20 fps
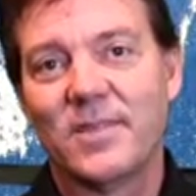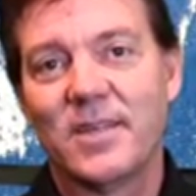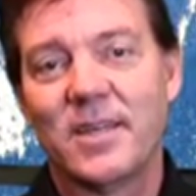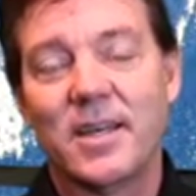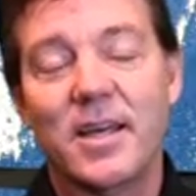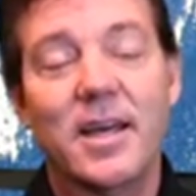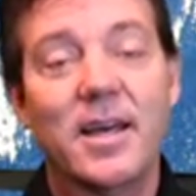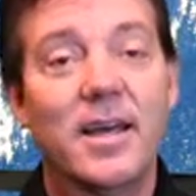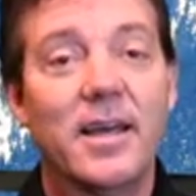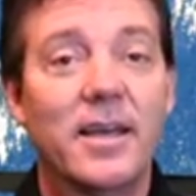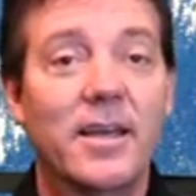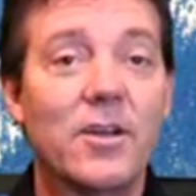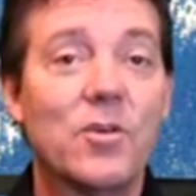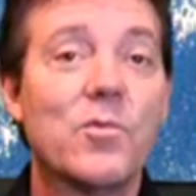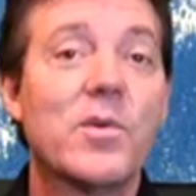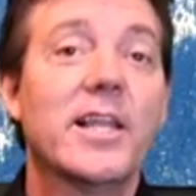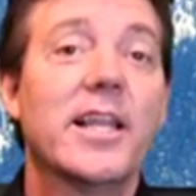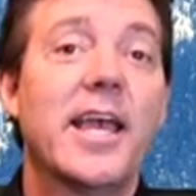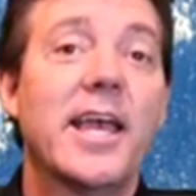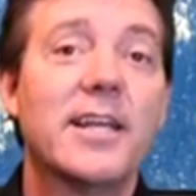In a
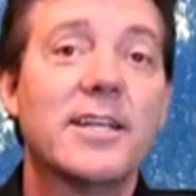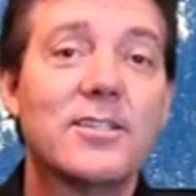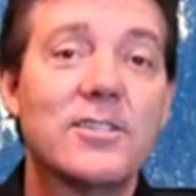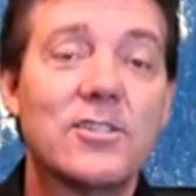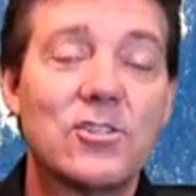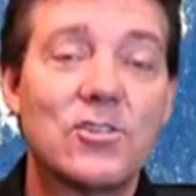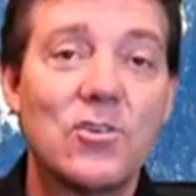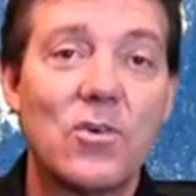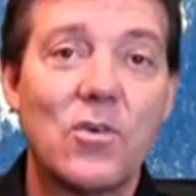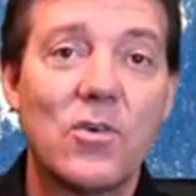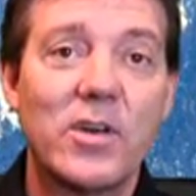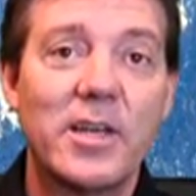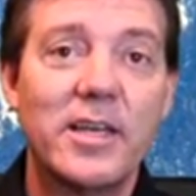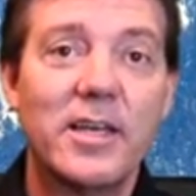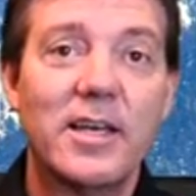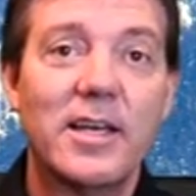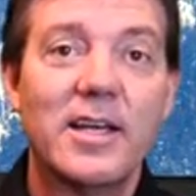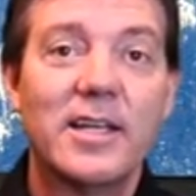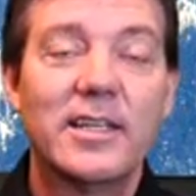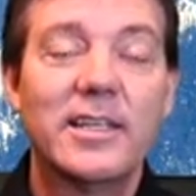related story,
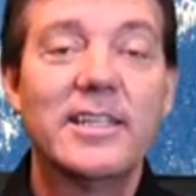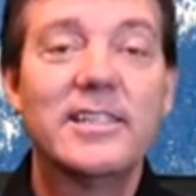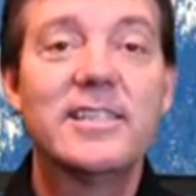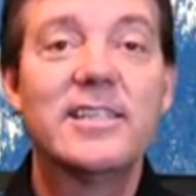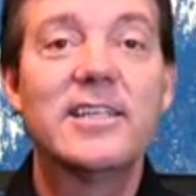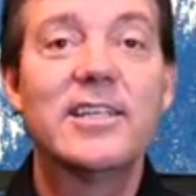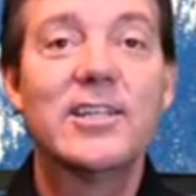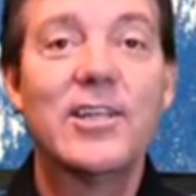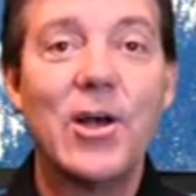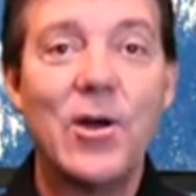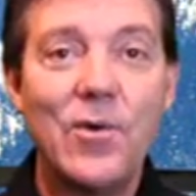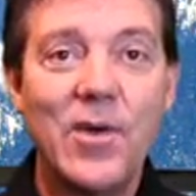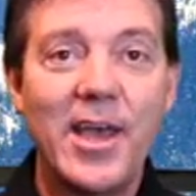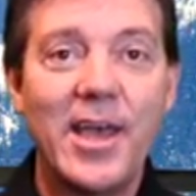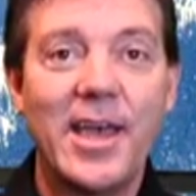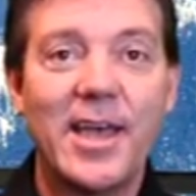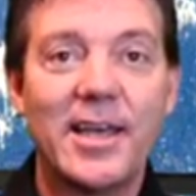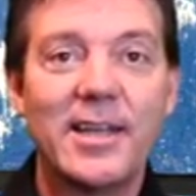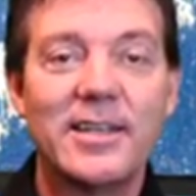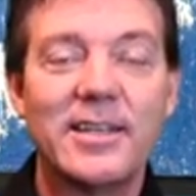Lindsay
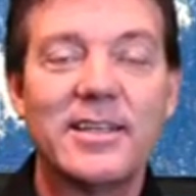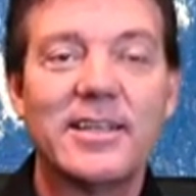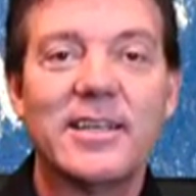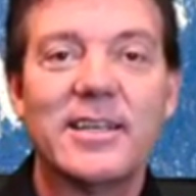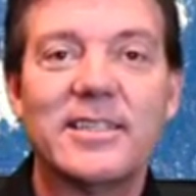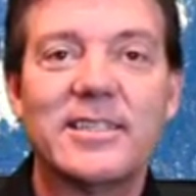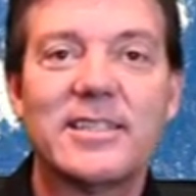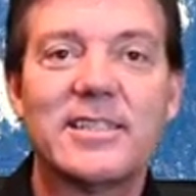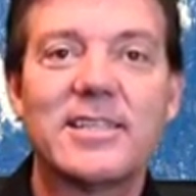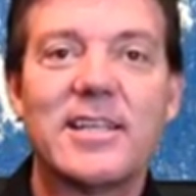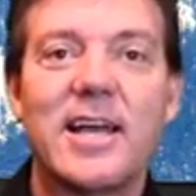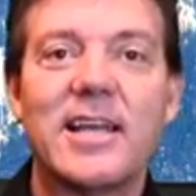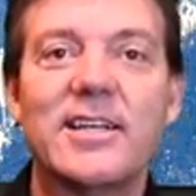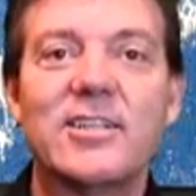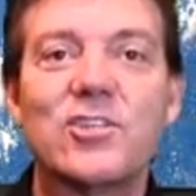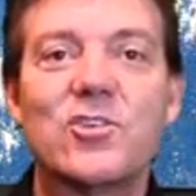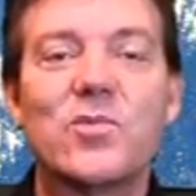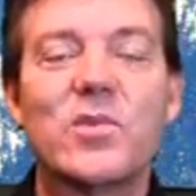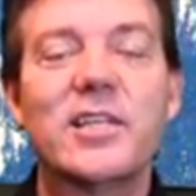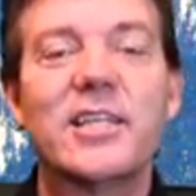Lohan decided
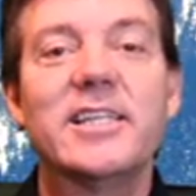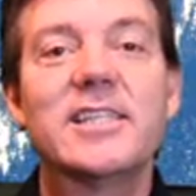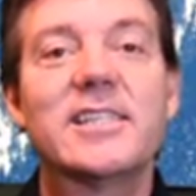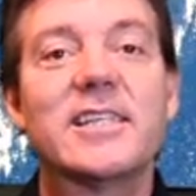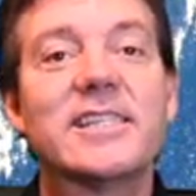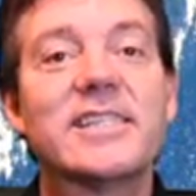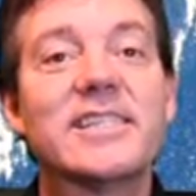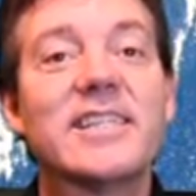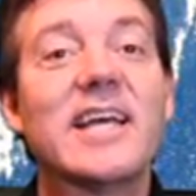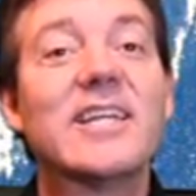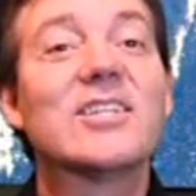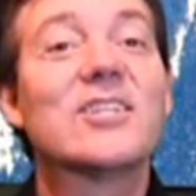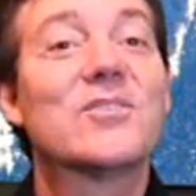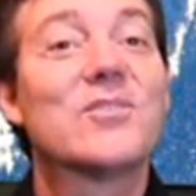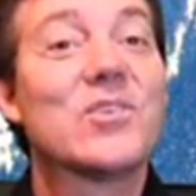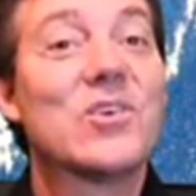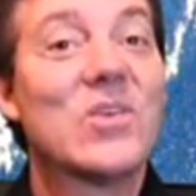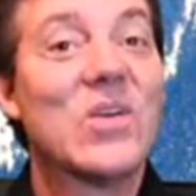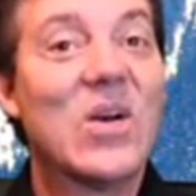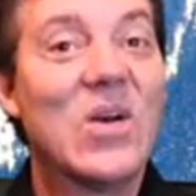to release a scent of
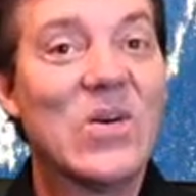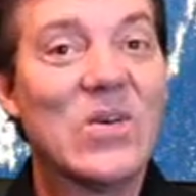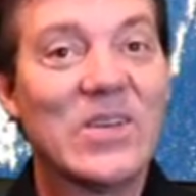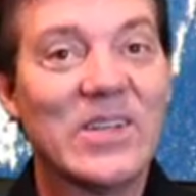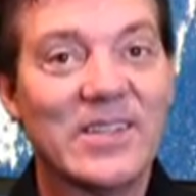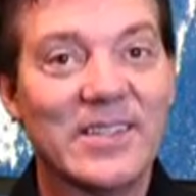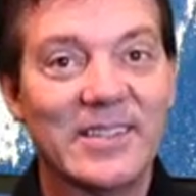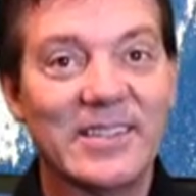her own.